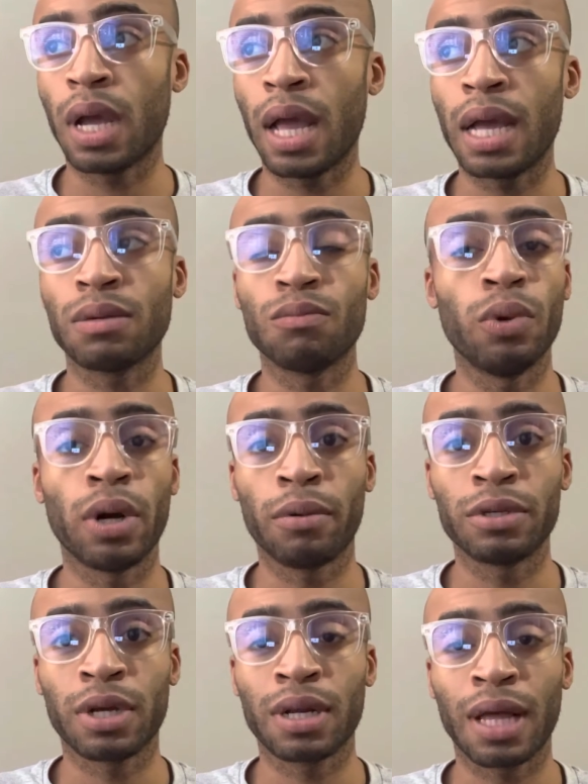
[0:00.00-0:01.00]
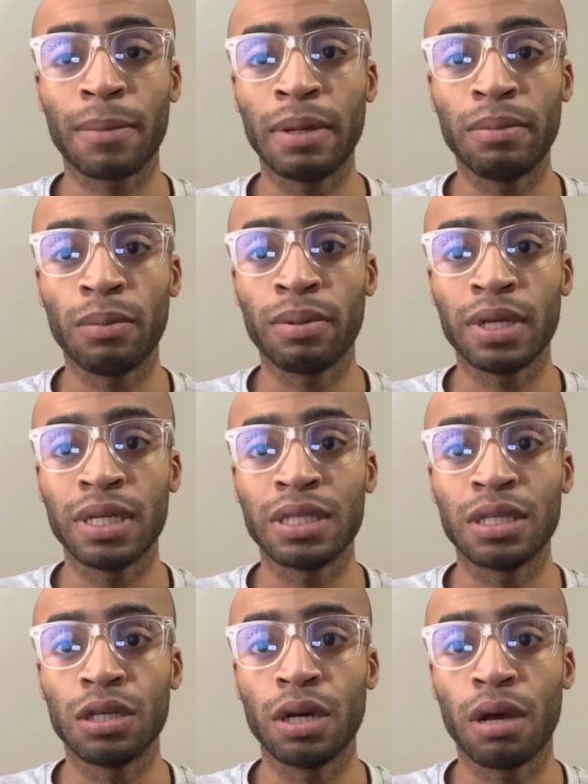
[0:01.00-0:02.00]
would always try to like people please
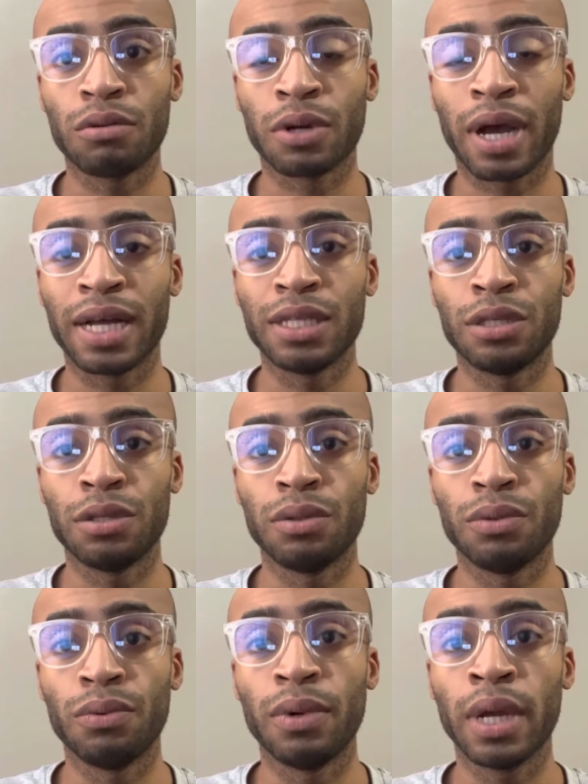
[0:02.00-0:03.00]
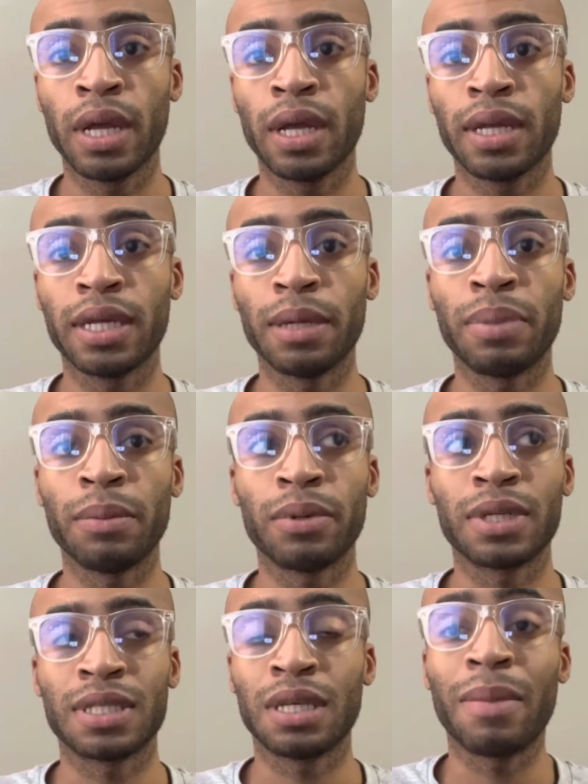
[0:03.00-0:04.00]
and try to get people
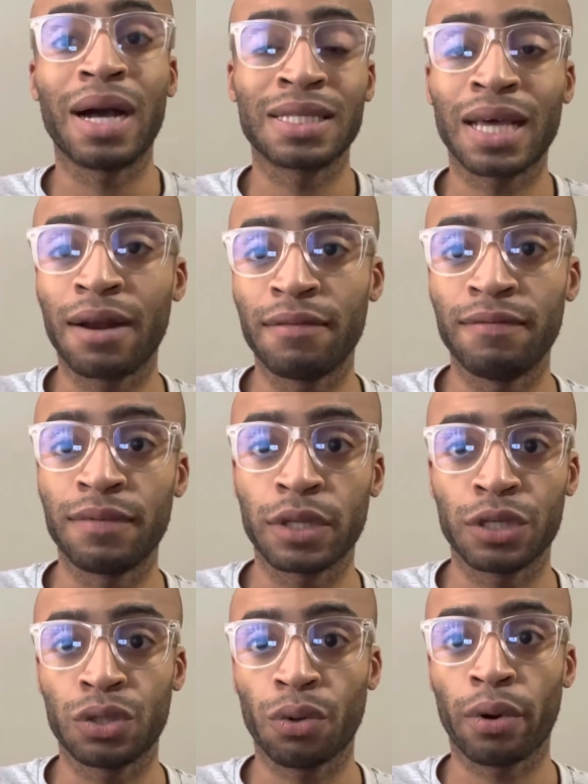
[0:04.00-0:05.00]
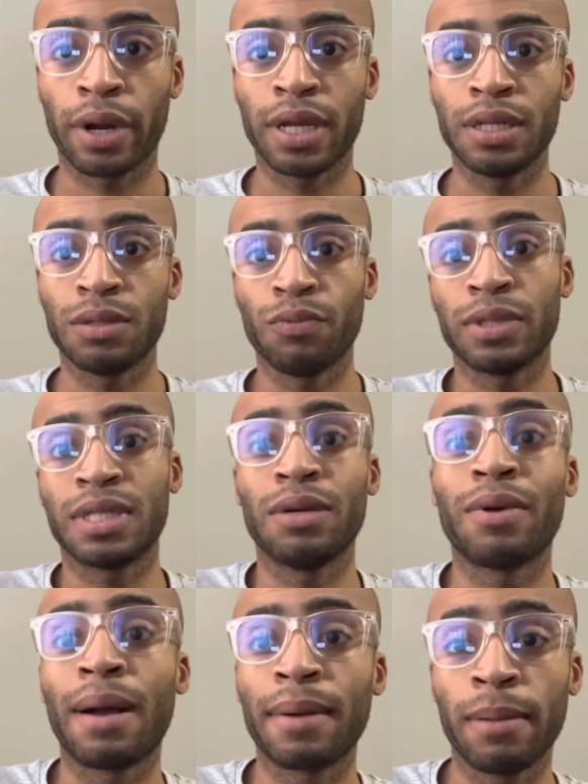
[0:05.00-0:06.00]
to see my side of the story and see
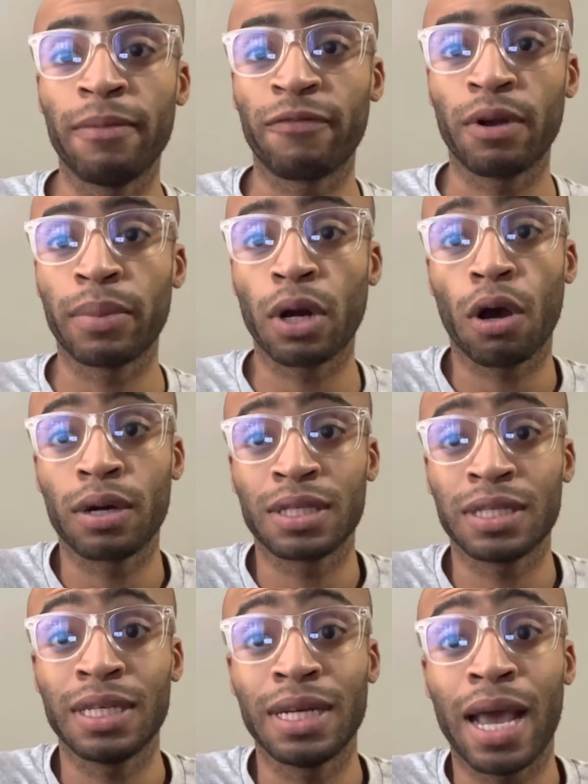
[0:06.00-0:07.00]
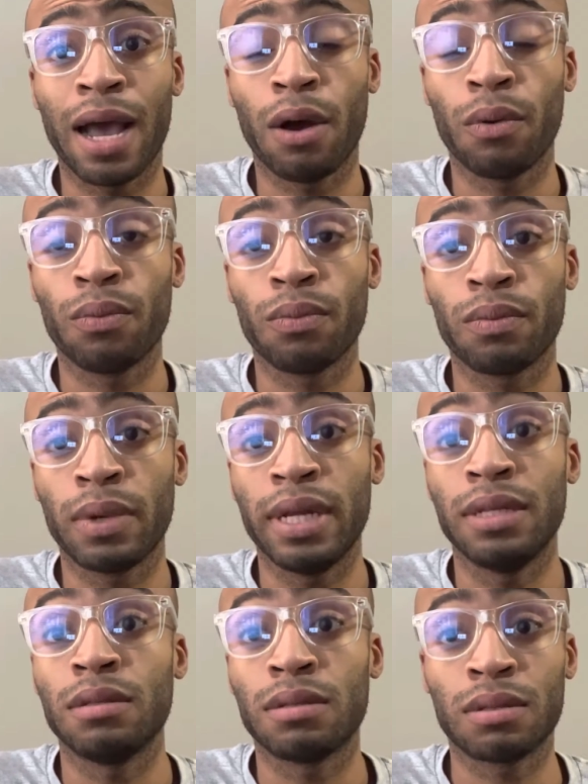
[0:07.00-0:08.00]
where I'm coming from. But honestly now,
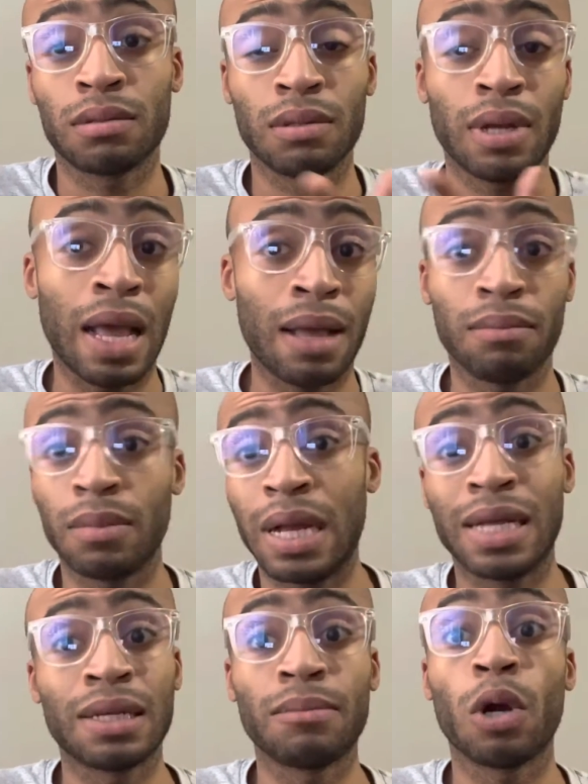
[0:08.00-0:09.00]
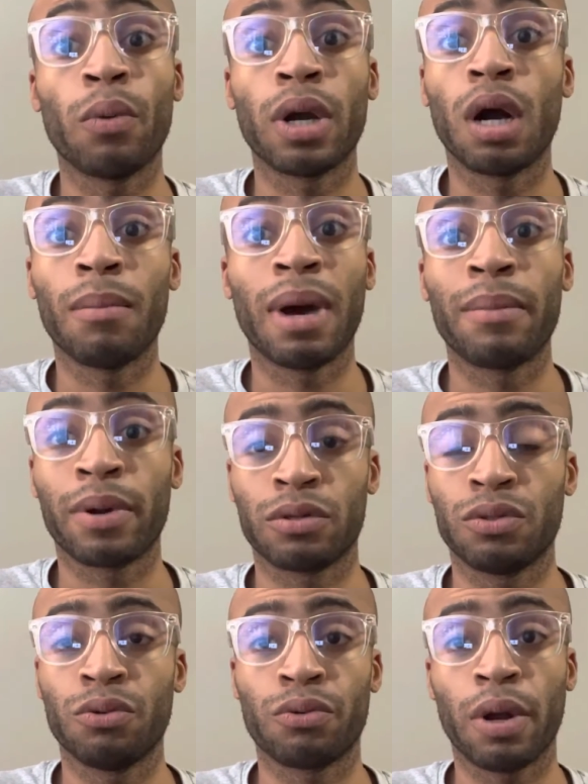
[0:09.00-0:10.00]
and as I'm going on my
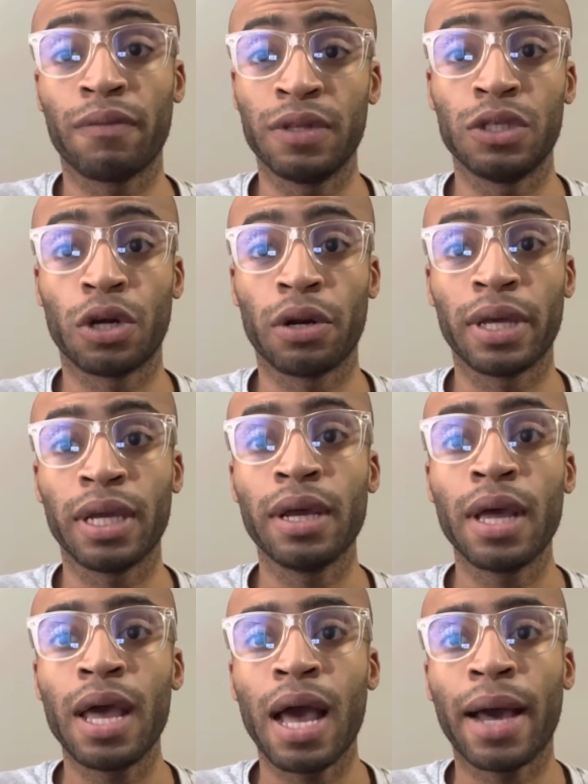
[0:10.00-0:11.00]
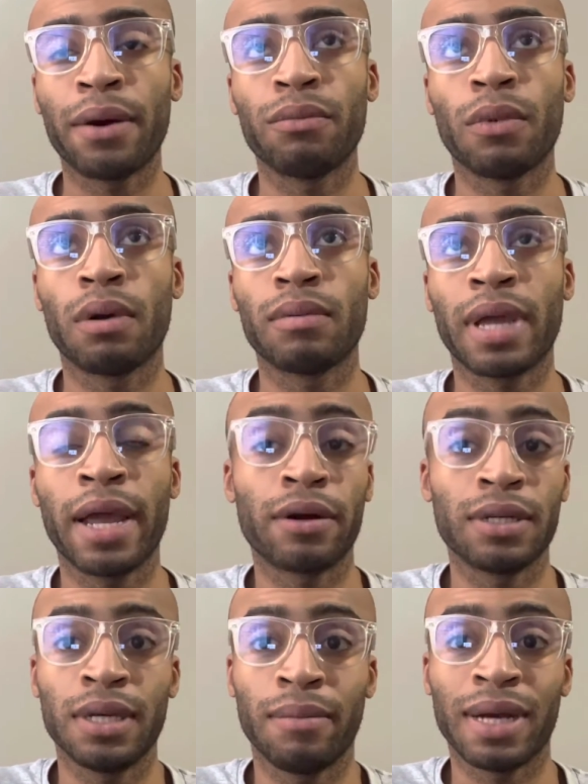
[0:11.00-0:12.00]
personal growth and journey, I don't care
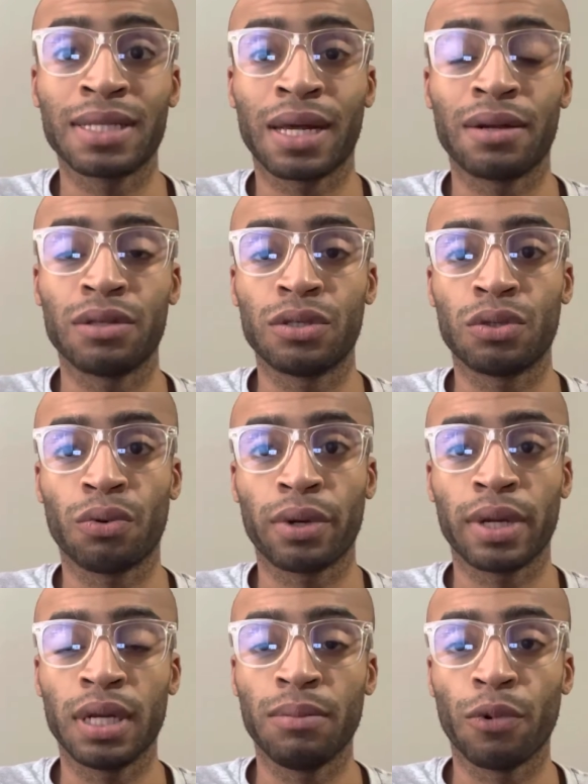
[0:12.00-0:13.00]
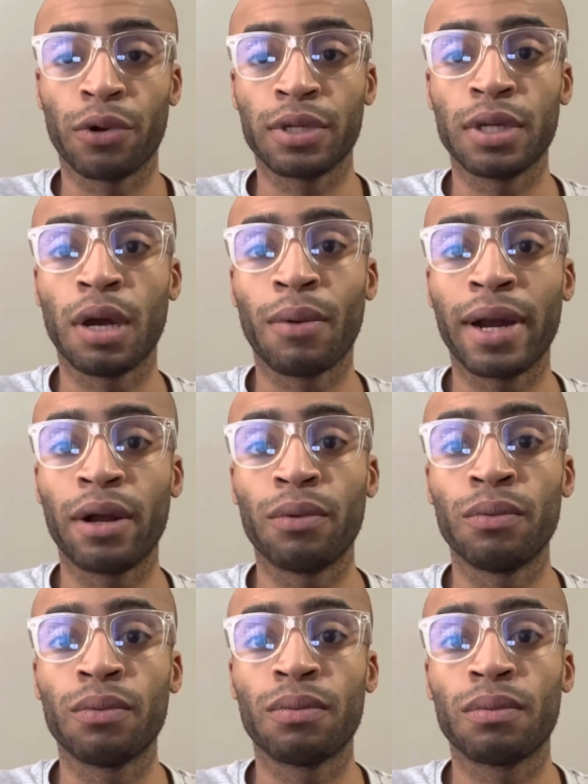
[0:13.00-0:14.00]
to tell my side of the story anymore. I don't,